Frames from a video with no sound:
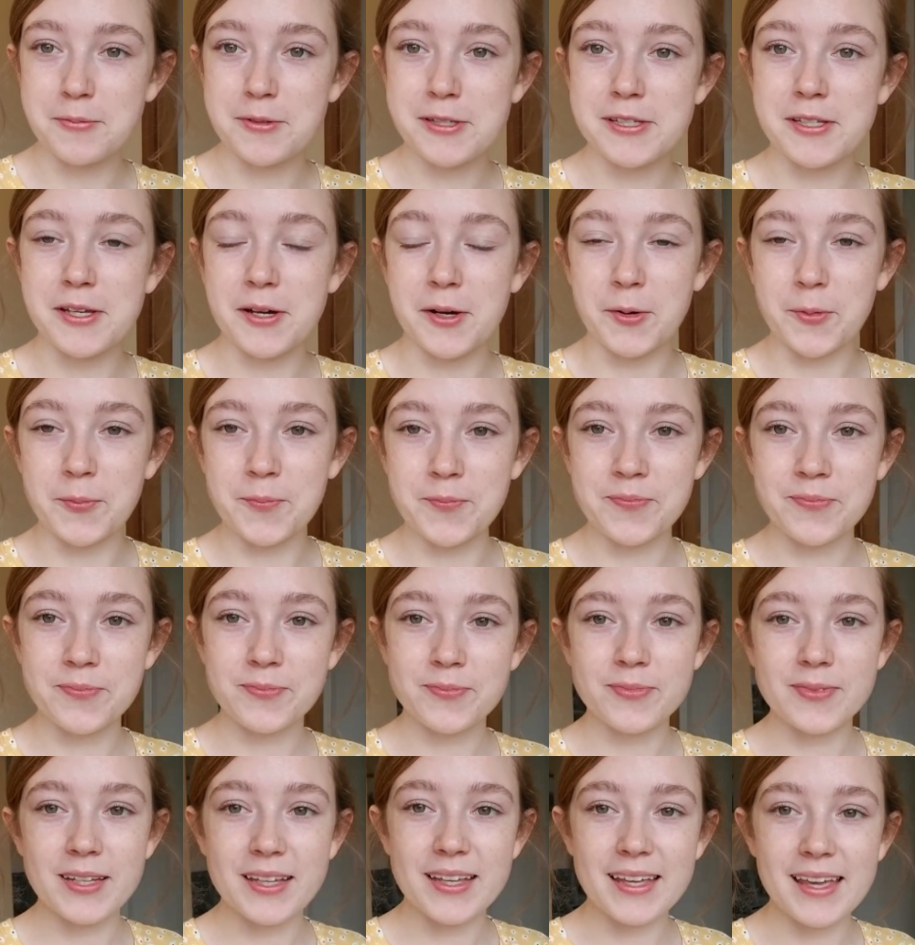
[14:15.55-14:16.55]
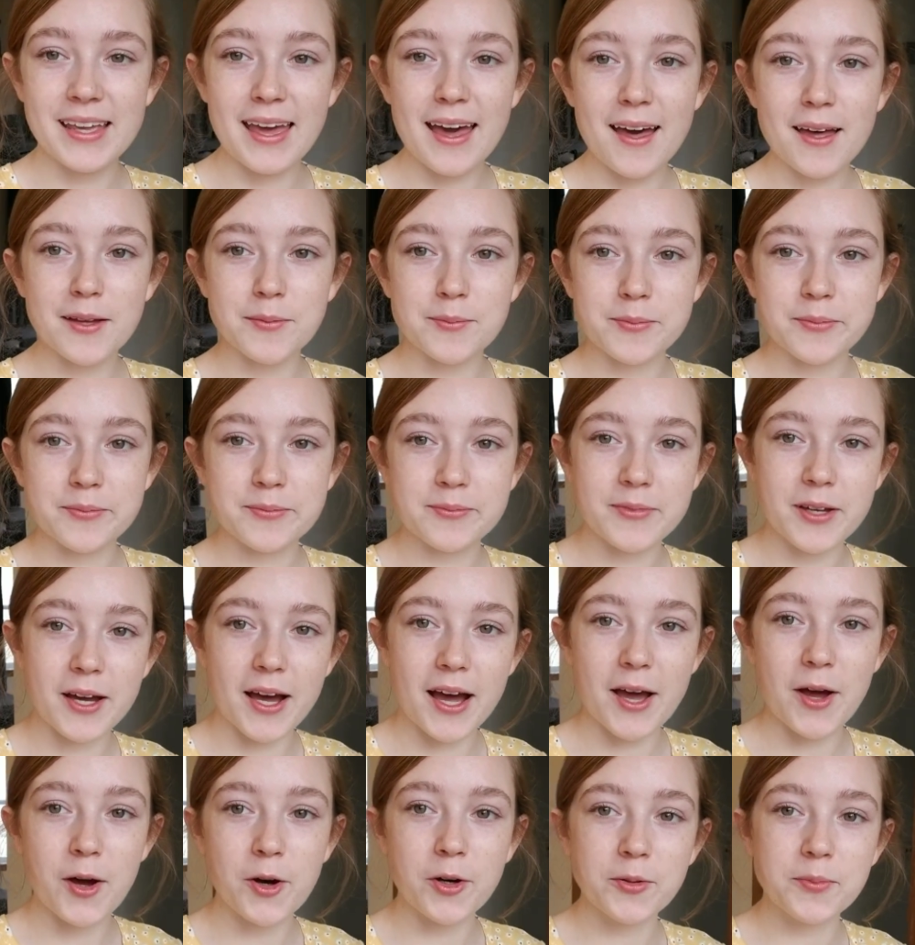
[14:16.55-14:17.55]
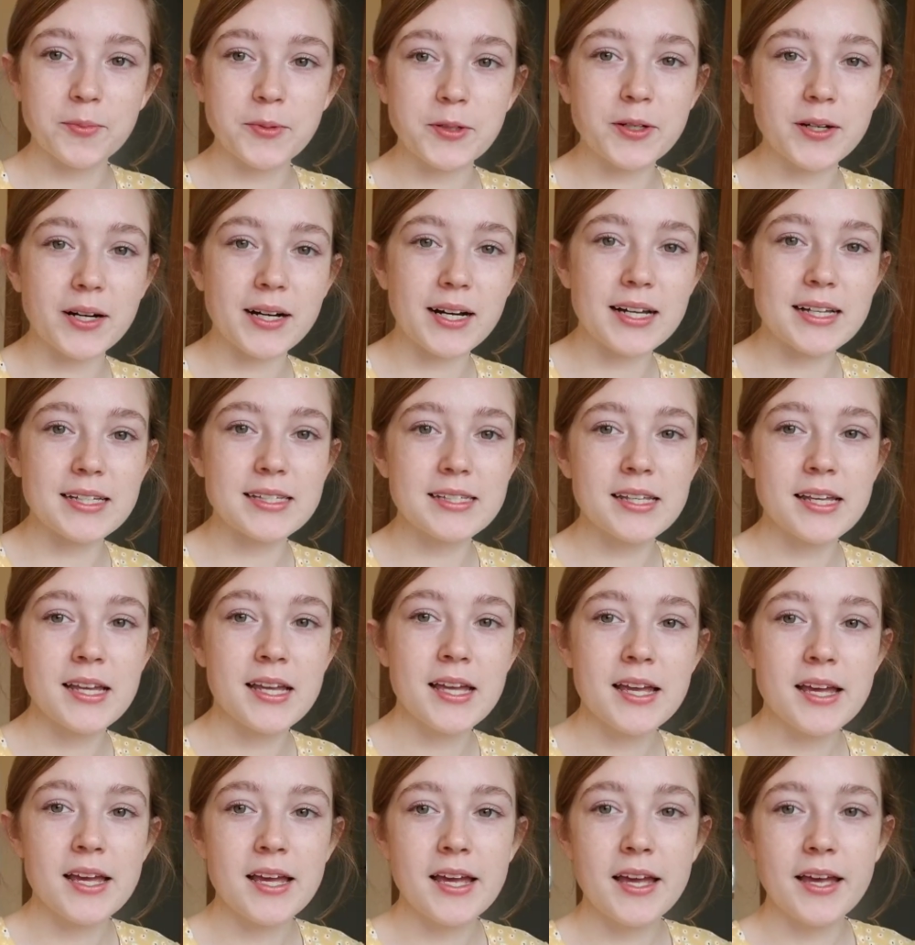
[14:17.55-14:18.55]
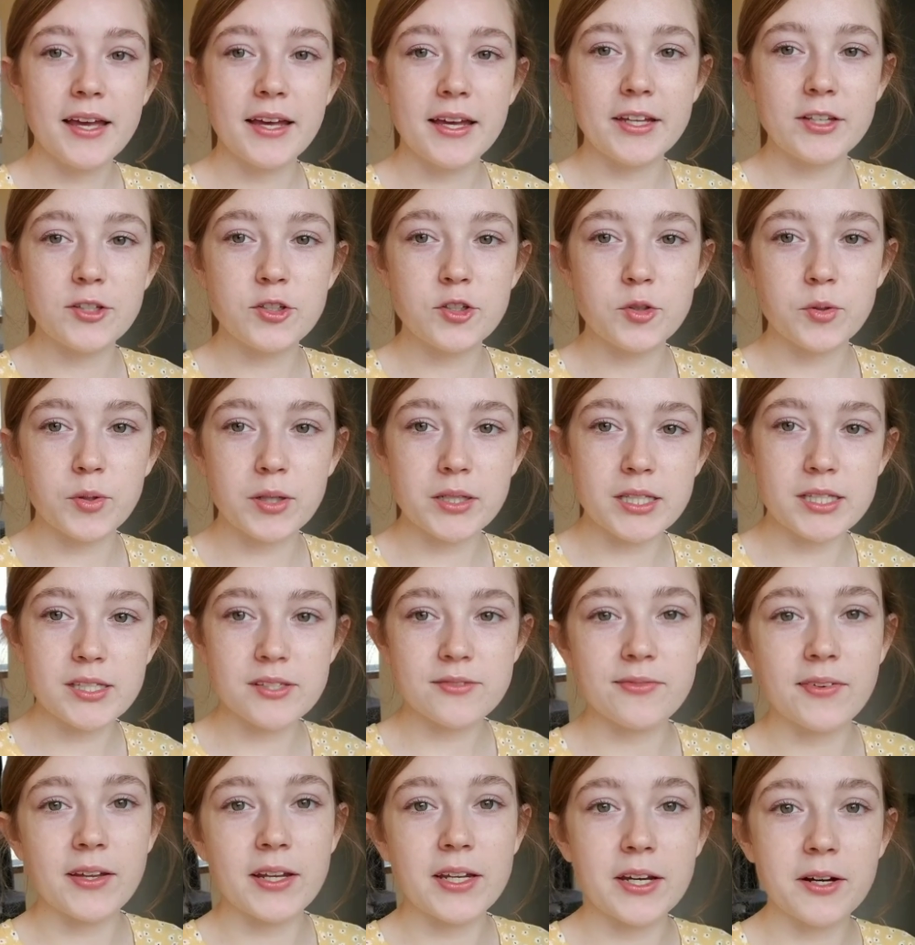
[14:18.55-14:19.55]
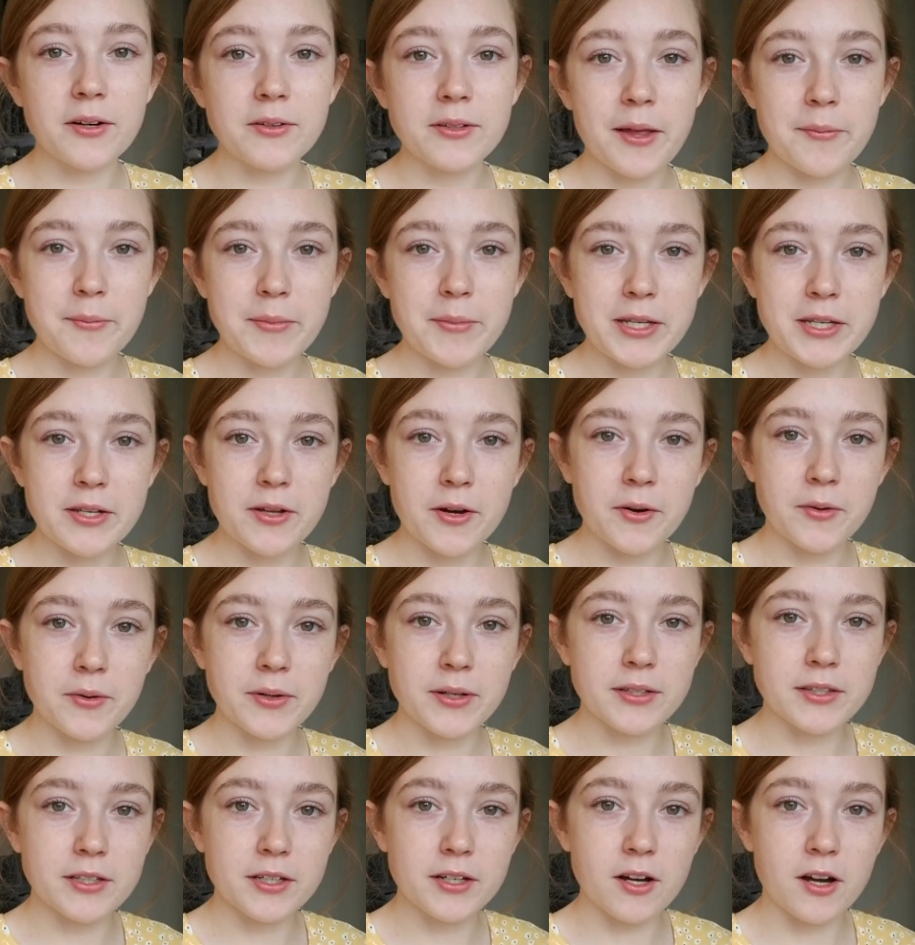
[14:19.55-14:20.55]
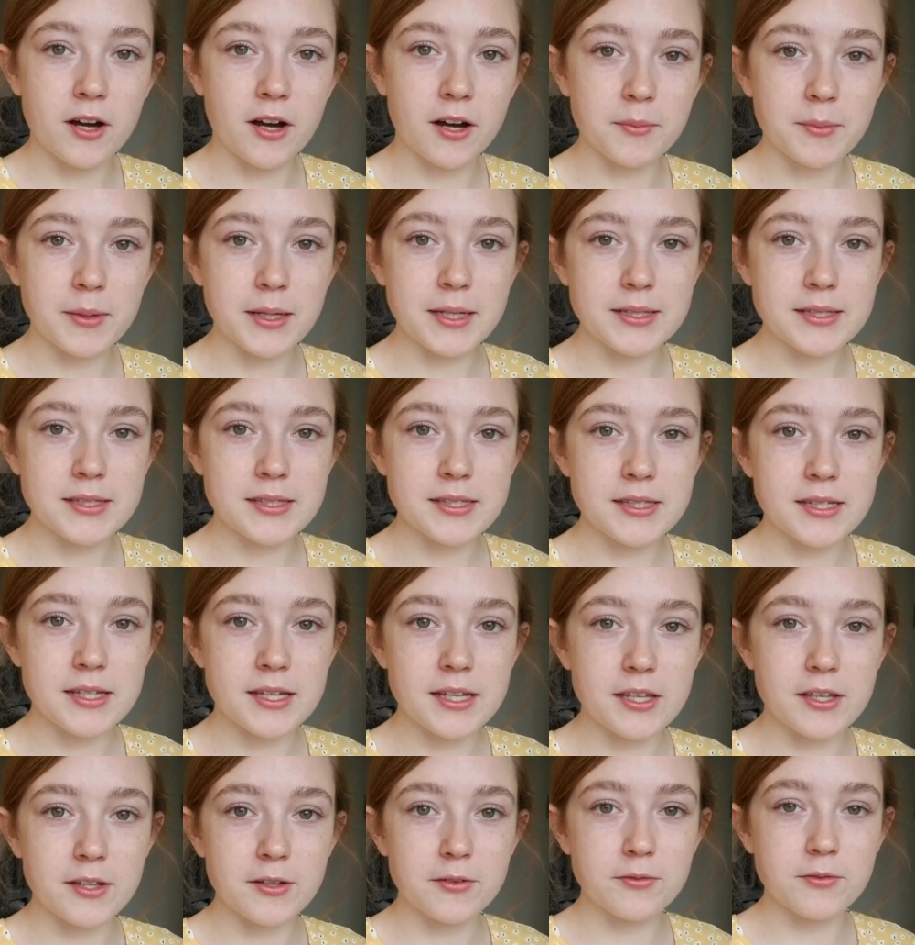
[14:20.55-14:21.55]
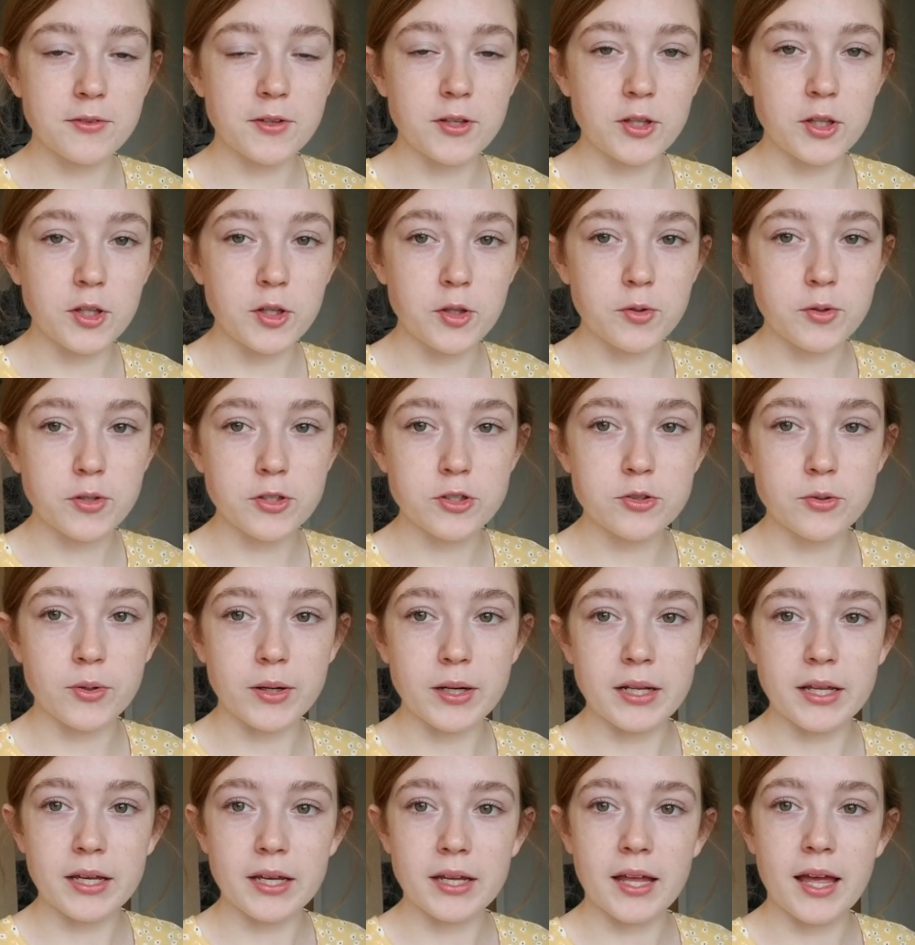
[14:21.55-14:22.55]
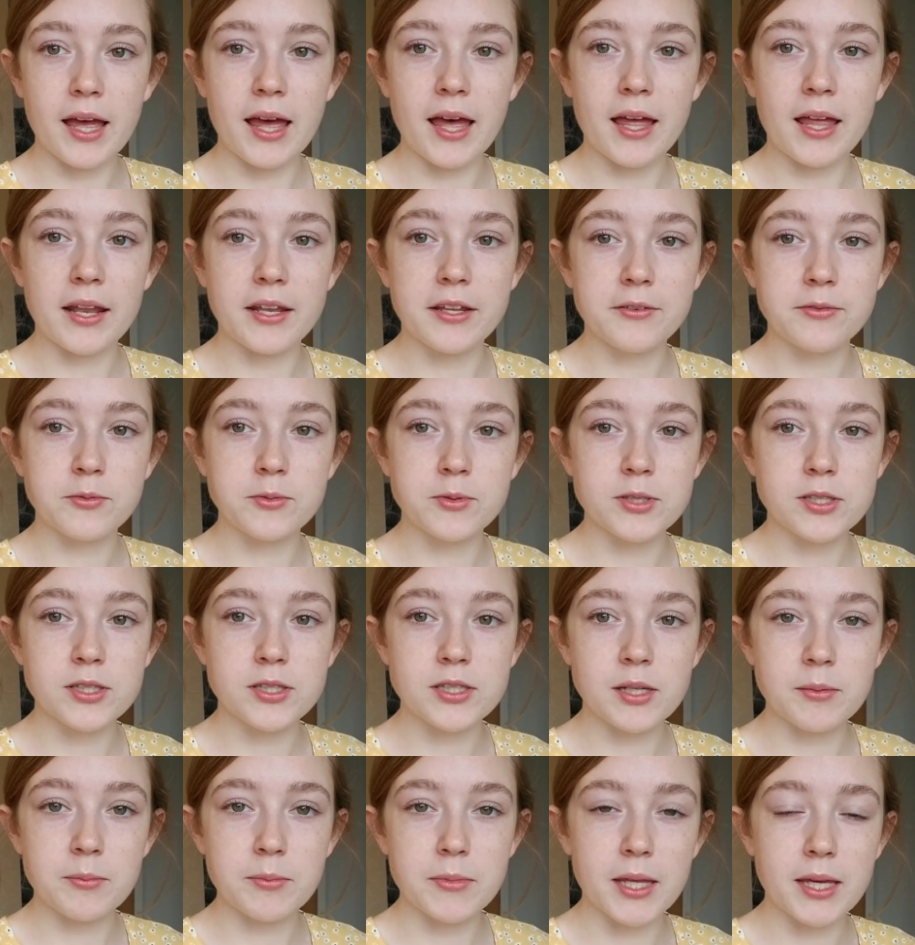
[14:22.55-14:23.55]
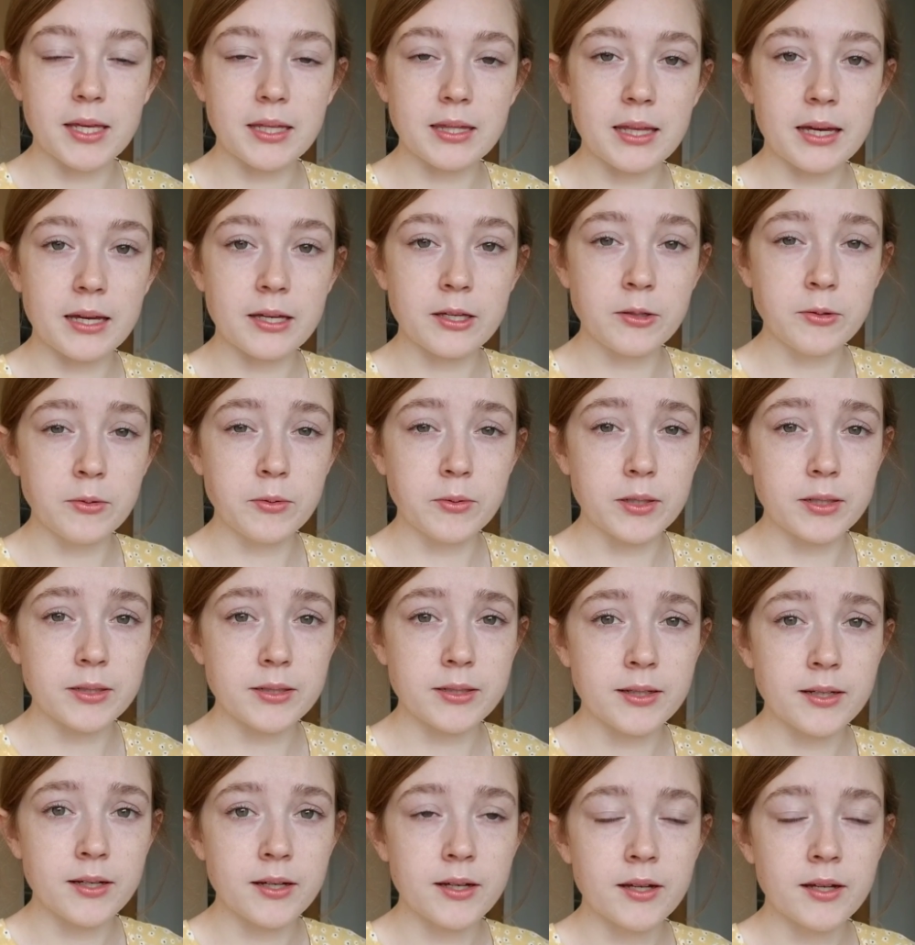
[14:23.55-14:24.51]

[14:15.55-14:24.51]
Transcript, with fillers: So yeah, I hope you guys enjoyed this video. Let me know in the comments if you enjoyed it and if it was something that you would